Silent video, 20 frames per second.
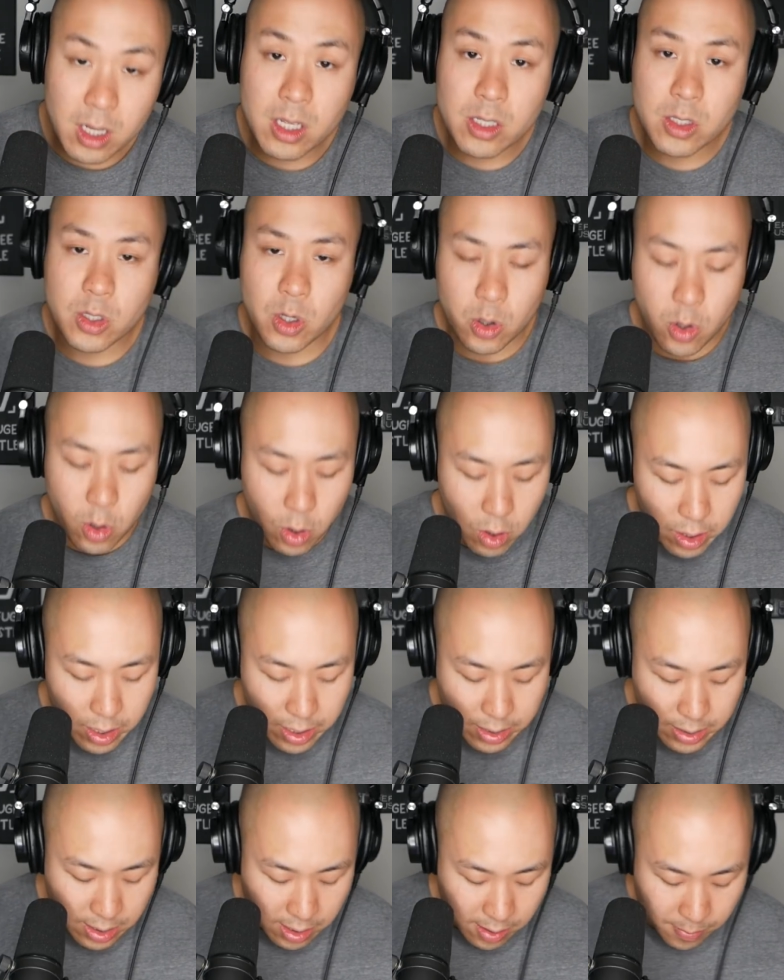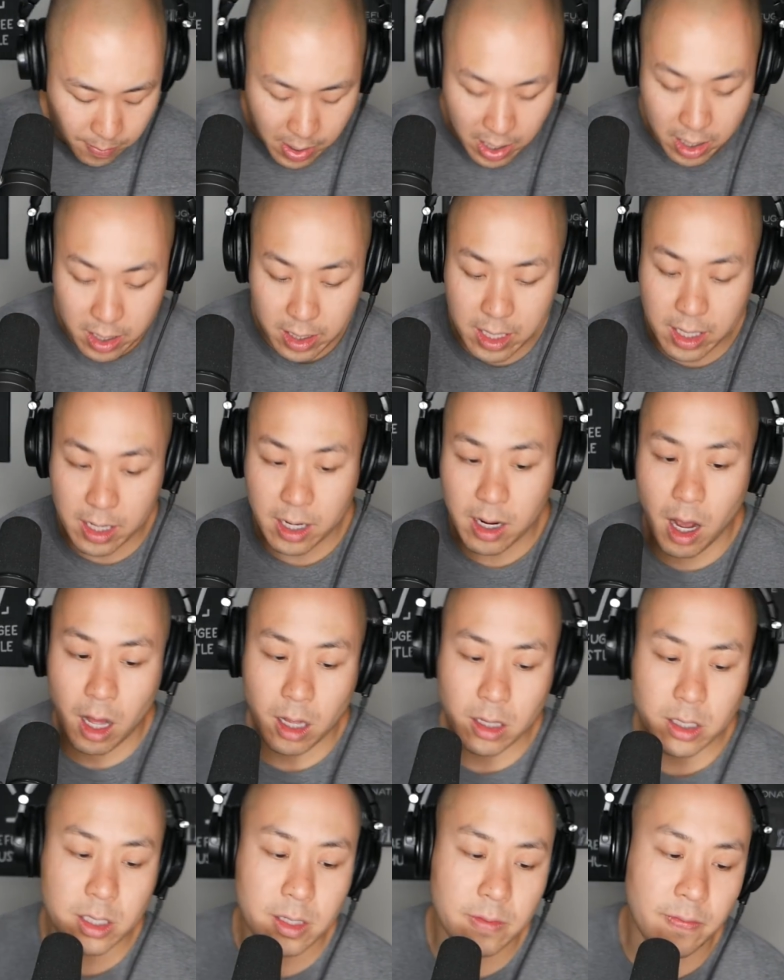So according to the American
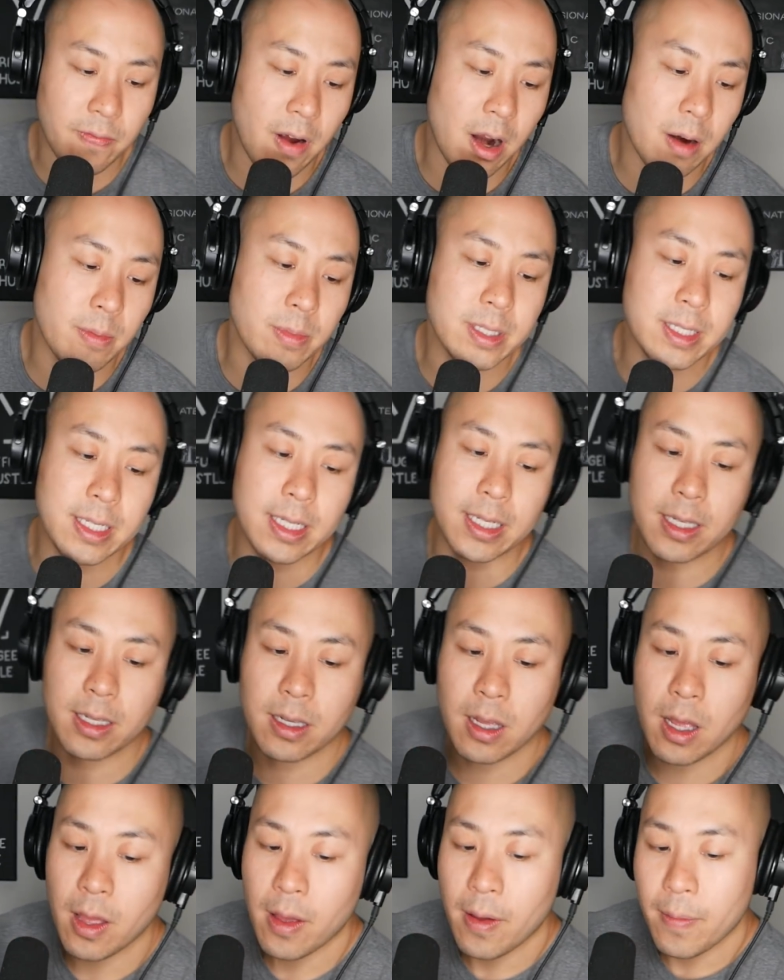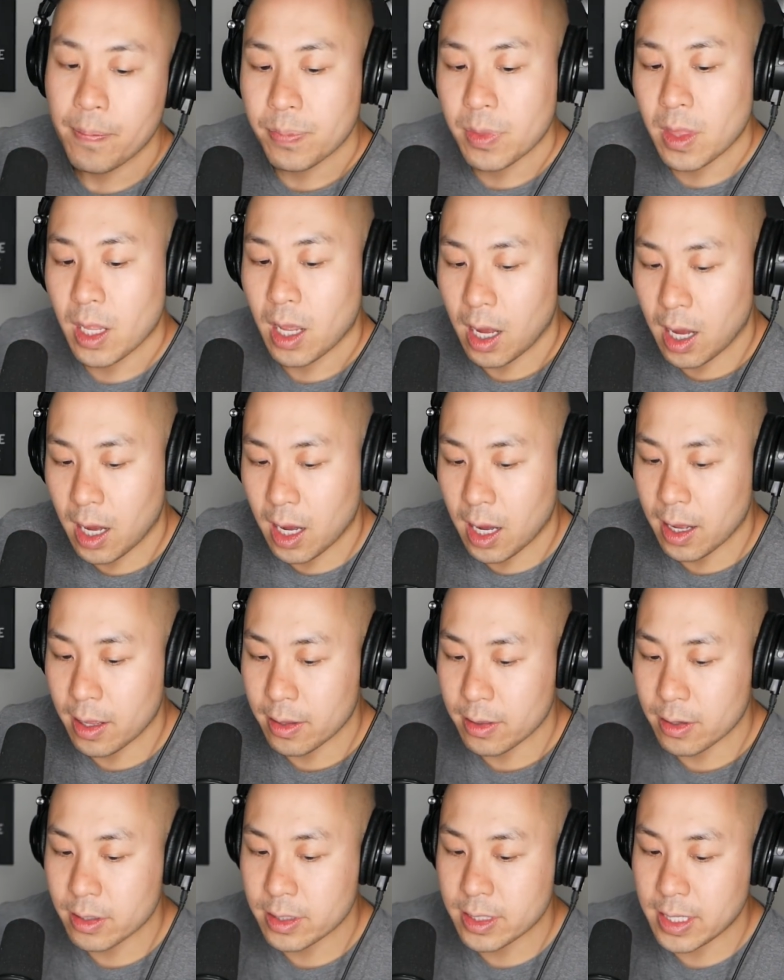College of Pharmacy,
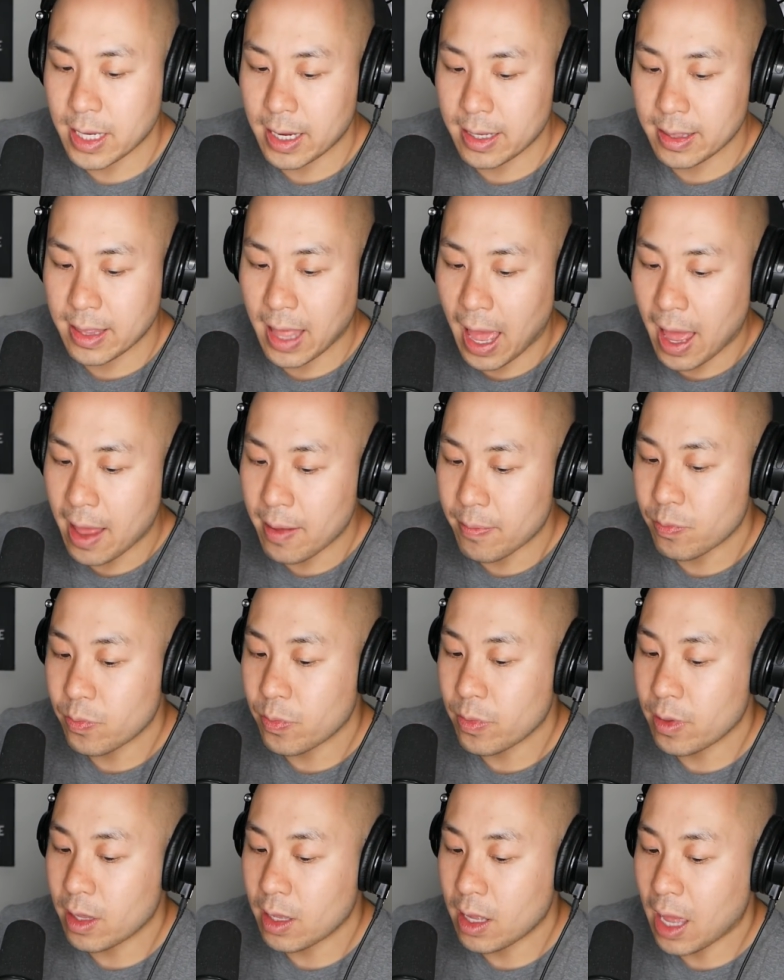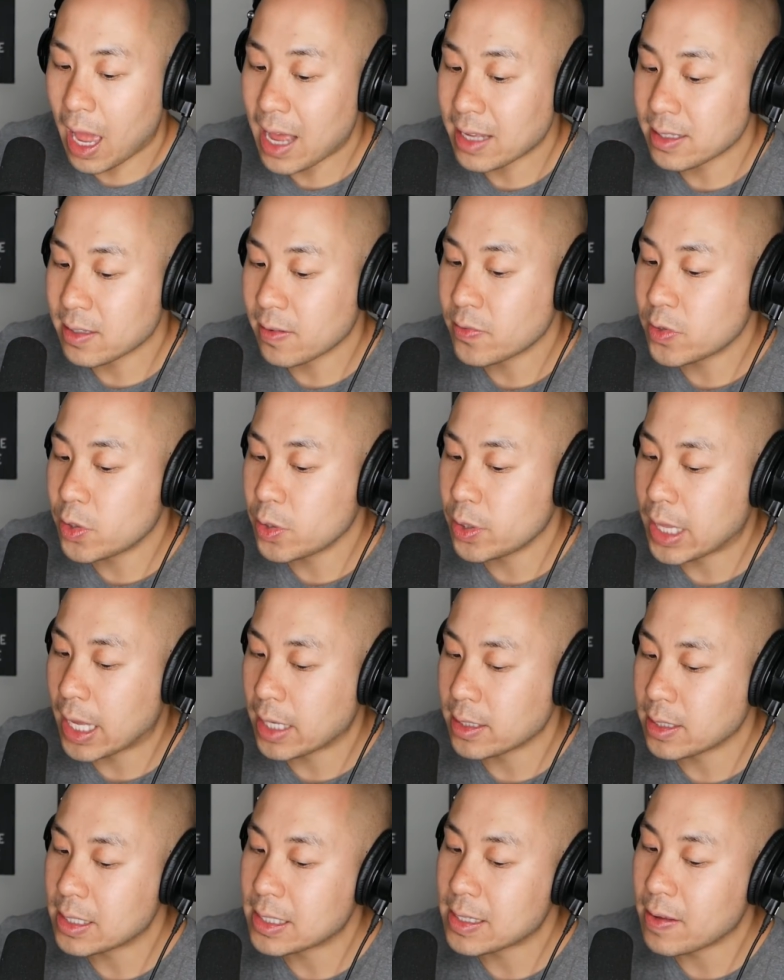they're saying that as of
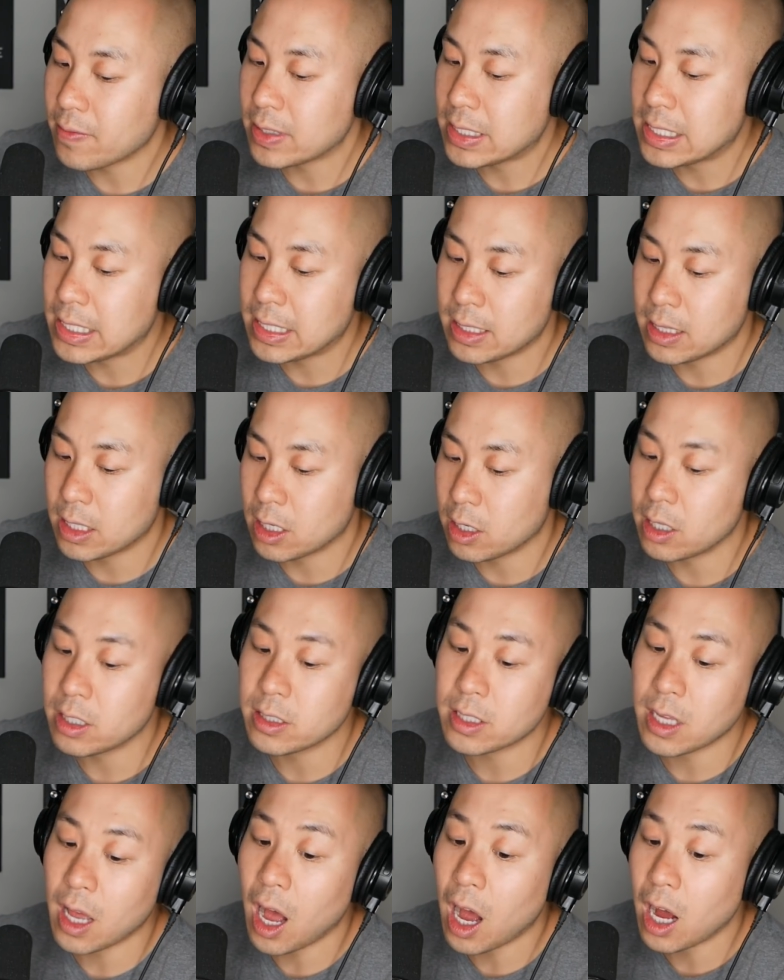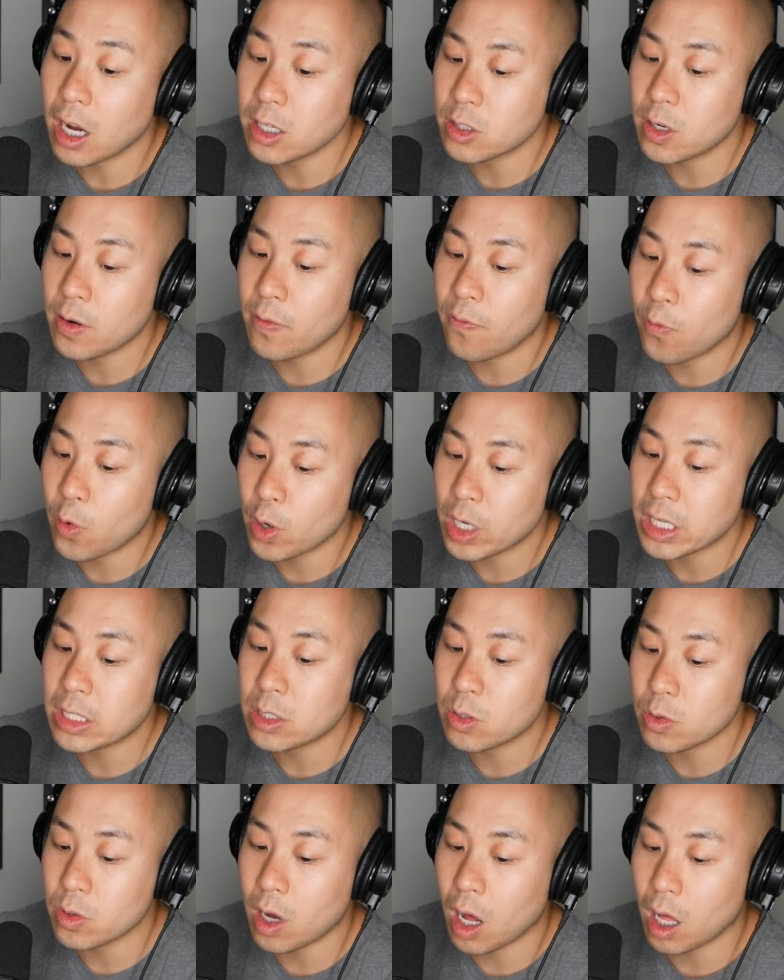2017, there's
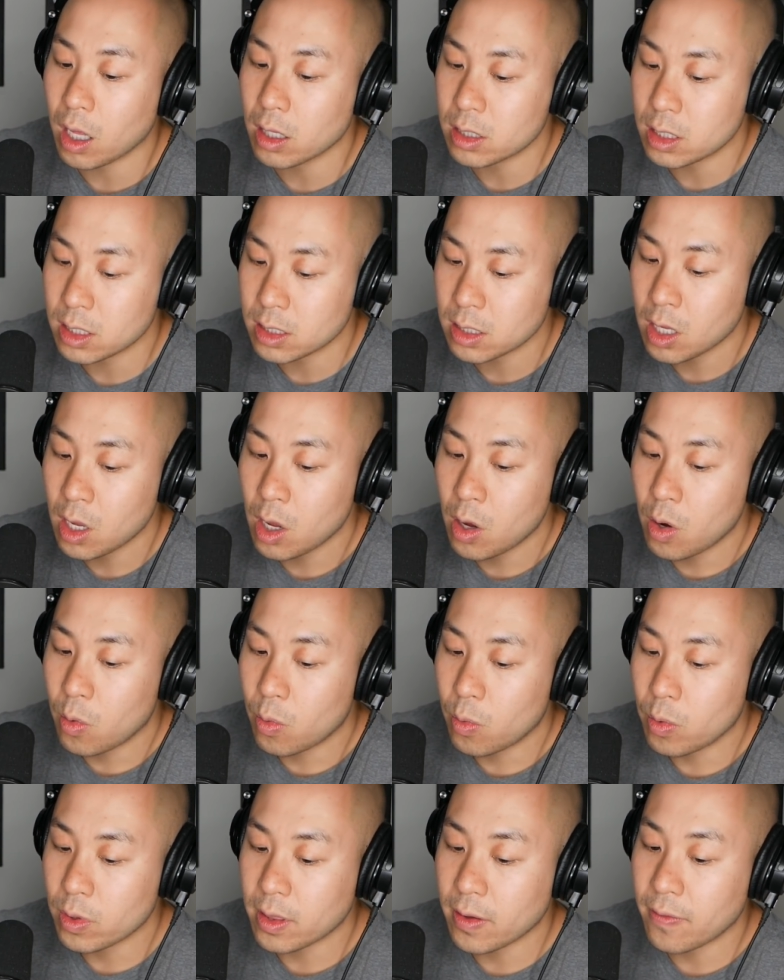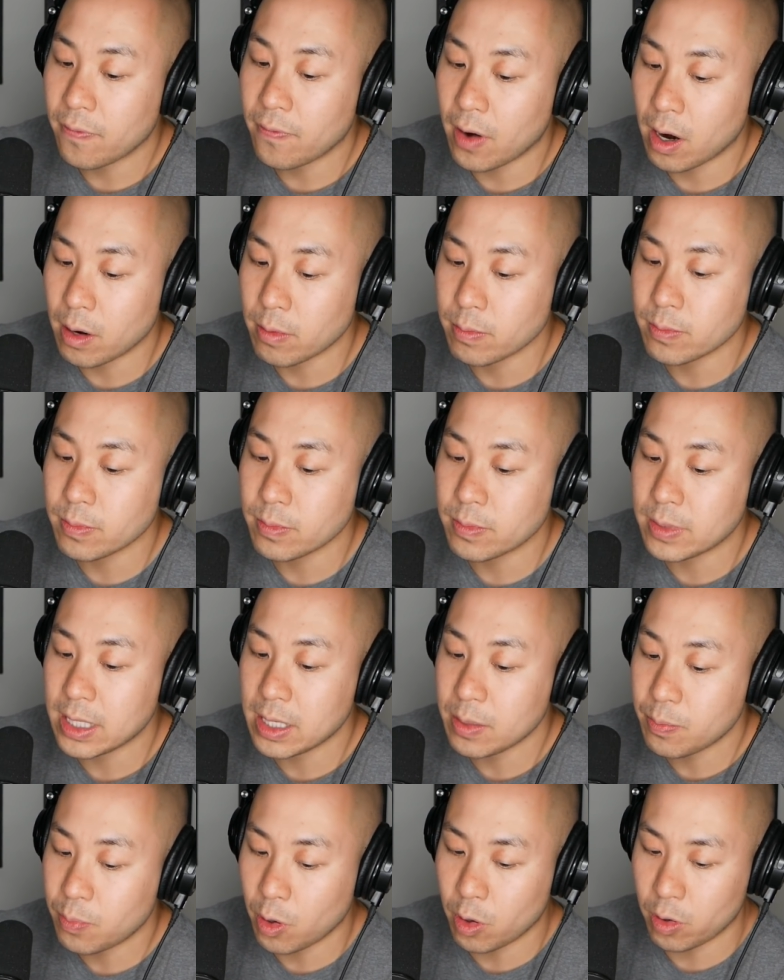142 colleges with a
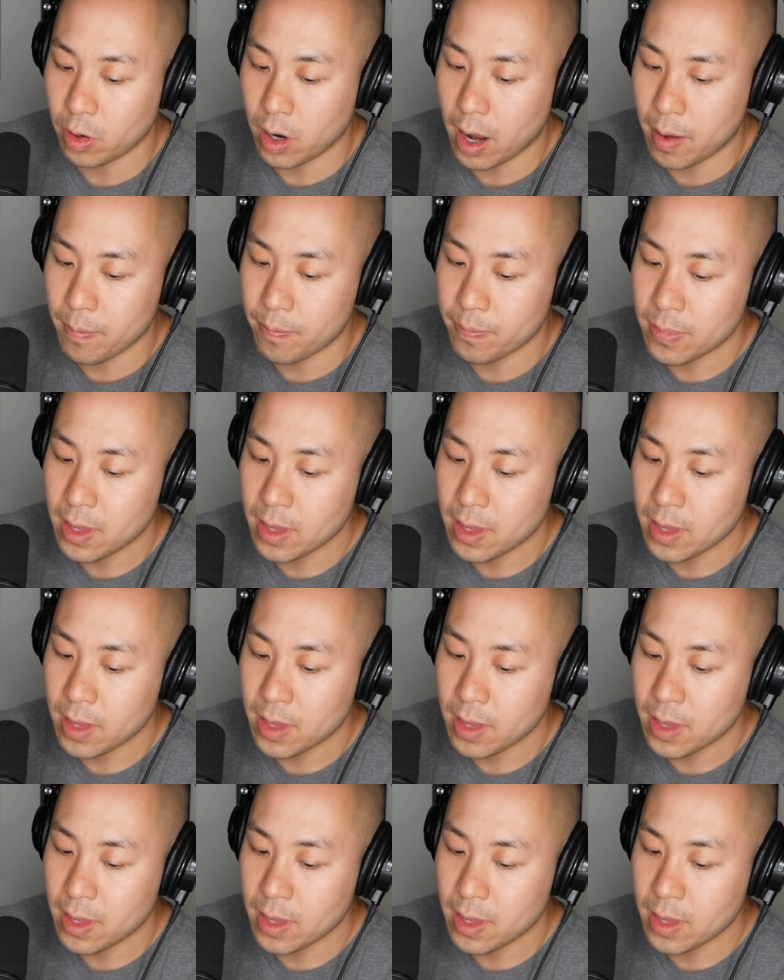PharmD program.